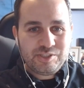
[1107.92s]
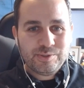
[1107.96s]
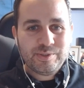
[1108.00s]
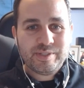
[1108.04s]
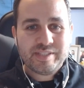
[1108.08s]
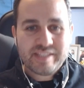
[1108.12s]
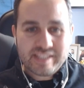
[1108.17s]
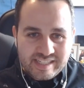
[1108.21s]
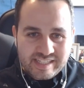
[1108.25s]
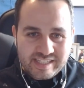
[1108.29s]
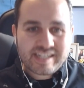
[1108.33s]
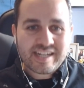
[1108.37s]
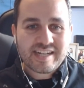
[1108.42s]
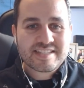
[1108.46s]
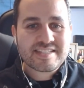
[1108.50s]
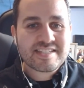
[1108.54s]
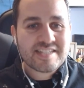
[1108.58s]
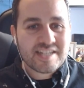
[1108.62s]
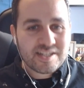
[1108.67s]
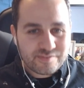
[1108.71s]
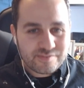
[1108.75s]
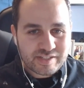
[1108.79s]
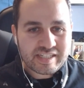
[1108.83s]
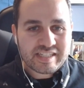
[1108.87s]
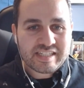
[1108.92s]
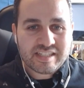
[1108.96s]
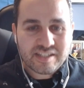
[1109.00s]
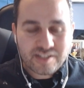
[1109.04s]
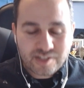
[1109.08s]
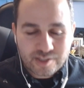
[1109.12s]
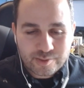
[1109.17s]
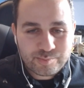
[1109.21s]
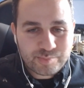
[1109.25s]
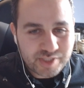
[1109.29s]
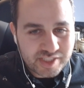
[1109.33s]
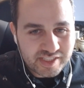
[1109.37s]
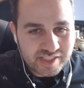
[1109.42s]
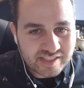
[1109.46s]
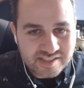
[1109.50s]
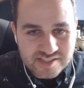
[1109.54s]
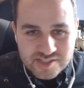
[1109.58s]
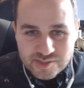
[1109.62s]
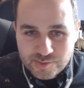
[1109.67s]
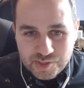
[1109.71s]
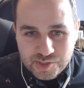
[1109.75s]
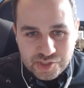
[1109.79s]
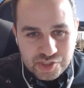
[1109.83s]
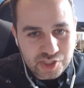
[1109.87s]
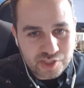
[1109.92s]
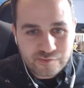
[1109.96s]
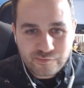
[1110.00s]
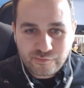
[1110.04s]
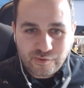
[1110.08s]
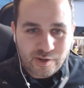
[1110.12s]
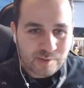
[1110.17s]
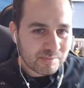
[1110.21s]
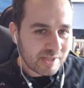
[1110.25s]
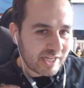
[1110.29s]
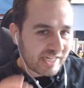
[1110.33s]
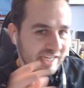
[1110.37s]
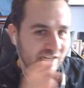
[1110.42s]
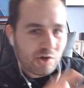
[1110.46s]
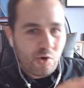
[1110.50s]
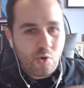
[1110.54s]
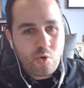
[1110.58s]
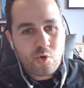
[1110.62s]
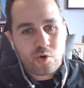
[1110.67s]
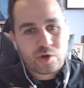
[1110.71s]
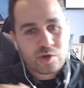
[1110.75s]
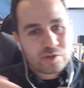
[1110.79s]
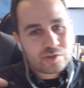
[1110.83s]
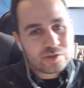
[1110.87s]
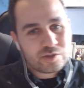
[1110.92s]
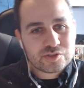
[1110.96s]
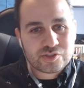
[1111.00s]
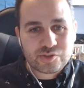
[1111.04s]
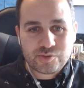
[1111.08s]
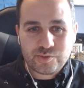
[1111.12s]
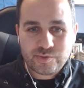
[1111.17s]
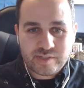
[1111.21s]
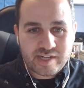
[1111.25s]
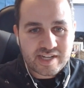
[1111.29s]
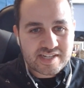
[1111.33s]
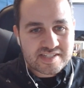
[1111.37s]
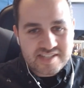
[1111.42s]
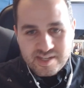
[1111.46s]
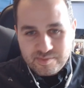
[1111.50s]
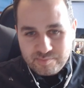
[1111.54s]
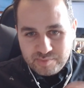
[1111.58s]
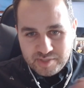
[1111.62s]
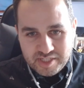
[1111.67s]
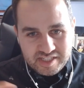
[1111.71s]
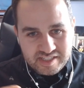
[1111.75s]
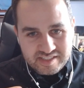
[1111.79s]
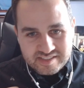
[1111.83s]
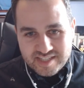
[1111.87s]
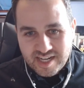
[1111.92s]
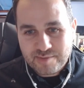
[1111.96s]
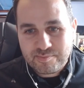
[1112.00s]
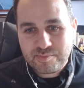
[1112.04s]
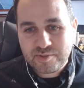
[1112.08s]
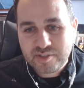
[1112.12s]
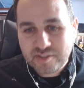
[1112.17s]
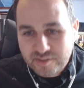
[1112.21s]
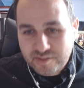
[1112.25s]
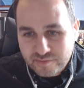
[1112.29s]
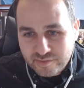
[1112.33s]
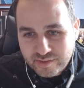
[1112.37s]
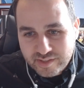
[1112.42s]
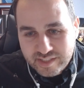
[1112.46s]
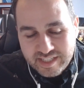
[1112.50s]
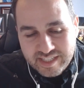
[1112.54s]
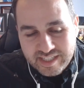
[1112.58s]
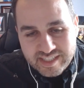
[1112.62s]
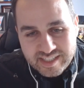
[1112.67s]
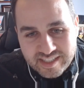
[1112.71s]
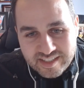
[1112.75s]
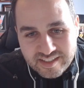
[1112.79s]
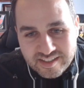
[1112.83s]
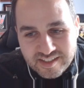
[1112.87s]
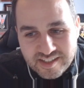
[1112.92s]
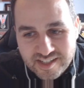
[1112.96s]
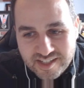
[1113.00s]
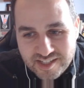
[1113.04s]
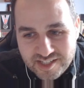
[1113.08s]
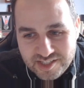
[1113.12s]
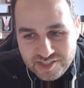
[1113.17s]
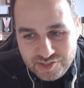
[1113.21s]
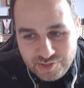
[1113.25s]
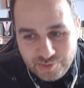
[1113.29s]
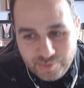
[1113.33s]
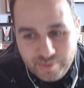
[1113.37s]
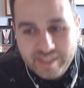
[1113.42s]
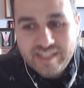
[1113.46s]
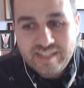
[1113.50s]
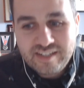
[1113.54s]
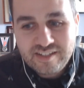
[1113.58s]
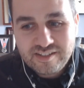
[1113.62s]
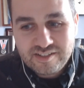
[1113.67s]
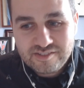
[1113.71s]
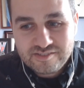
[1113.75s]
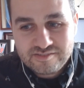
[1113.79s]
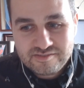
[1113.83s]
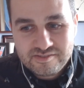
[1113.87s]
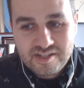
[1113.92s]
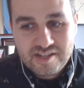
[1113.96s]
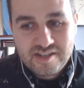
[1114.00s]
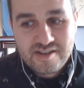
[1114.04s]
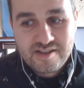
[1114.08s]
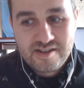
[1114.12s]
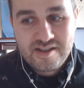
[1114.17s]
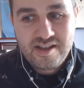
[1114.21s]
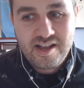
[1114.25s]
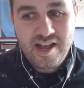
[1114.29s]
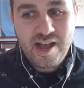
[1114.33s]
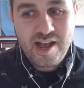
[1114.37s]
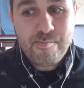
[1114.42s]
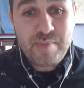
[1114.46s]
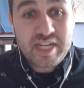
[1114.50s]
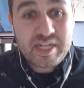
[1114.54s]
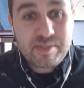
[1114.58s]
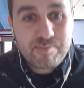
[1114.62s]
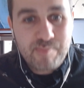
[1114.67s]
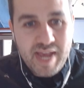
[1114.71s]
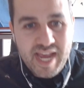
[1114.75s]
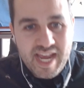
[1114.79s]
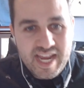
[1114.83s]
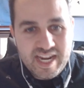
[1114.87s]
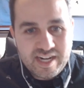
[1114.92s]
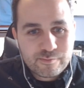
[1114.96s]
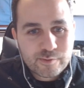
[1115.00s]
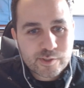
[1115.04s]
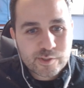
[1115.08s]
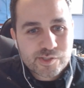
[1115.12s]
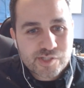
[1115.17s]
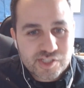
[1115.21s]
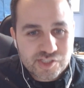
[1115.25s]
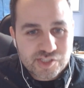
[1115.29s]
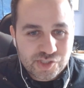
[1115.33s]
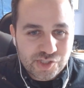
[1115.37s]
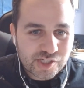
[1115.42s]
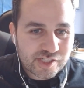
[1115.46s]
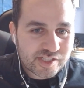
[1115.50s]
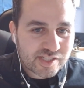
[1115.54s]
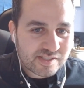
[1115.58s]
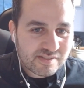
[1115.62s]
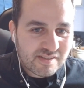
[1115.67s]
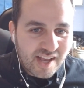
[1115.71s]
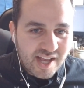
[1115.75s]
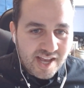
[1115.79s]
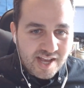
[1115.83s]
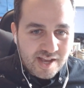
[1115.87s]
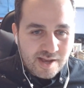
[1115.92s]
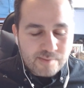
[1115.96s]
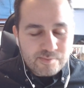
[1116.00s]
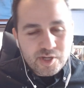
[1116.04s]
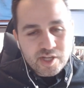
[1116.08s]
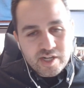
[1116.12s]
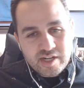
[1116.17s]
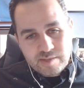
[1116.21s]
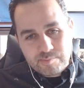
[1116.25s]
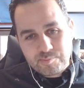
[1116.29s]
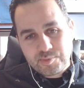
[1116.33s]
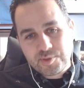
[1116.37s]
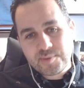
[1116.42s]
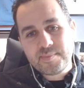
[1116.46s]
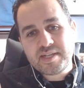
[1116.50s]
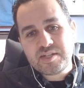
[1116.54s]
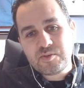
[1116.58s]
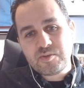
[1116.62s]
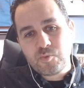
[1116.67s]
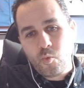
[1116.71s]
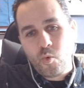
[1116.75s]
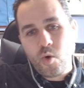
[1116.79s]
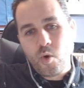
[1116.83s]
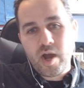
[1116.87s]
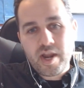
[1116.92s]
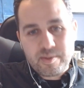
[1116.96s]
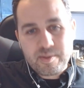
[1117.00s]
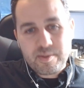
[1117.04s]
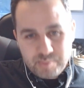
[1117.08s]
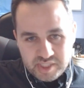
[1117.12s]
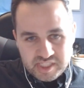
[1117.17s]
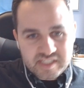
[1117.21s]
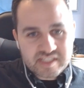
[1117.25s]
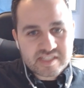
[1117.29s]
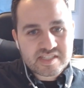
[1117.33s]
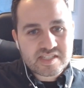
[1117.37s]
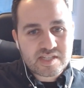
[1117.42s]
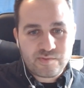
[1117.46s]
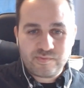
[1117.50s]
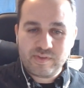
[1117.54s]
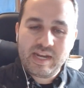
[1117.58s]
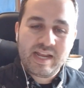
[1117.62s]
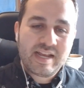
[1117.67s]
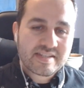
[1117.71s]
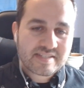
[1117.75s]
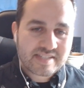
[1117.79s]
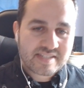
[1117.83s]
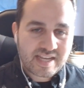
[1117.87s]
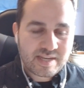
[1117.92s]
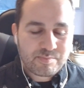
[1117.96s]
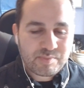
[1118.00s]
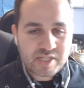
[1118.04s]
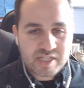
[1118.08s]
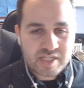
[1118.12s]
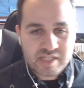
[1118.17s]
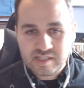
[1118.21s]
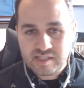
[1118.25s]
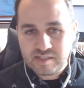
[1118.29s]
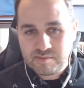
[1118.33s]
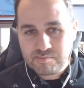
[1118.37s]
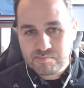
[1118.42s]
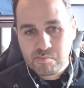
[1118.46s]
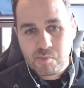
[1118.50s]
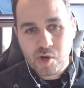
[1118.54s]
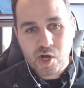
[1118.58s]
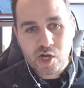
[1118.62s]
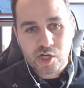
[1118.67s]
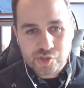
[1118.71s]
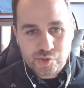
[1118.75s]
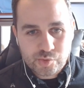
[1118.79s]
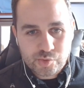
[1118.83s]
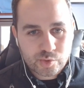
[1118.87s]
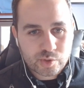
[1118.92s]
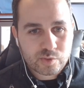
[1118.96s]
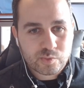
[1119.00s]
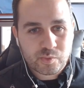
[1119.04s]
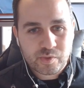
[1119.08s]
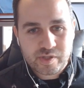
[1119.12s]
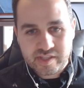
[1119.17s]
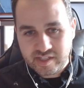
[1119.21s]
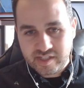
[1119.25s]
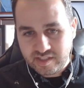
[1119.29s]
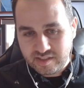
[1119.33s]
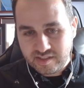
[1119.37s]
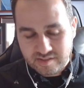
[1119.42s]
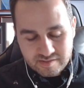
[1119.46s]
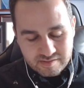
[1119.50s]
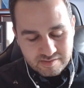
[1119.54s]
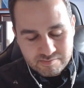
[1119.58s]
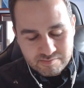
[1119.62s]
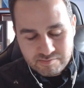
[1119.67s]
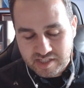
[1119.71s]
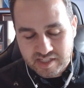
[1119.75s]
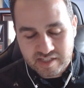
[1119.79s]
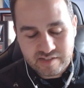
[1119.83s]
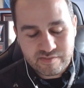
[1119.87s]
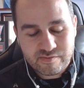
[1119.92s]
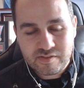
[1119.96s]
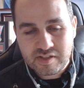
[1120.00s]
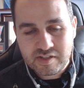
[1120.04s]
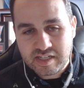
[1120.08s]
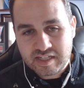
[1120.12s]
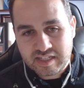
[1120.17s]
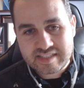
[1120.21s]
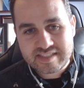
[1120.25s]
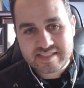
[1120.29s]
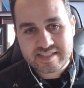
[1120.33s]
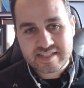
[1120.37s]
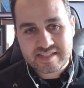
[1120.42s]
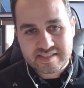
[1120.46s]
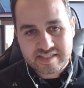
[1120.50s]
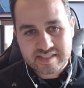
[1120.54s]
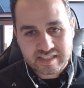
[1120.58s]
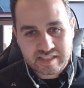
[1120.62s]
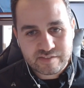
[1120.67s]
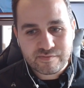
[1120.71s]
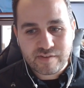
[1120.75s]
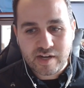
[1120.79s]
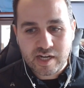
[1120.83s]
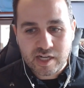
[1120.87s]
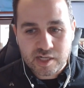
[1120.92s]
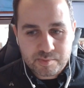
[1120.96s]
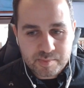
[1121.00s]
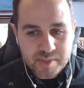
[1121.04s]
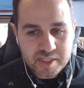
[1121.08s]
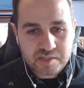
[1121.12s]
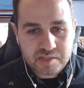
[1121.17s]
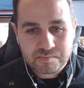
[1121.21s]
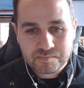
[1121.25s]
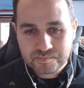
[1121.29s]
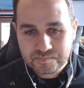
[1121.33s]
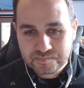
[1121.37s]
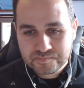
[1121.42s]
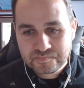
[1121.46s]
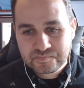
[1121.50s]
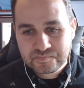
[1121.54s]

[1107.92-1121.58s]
doing the guts of an ERP sure. and switching from like an Oracle to an SAP type of thing and doing a big bang versus just oh, I'm going to implement one piece of an SAP module within the existing environment.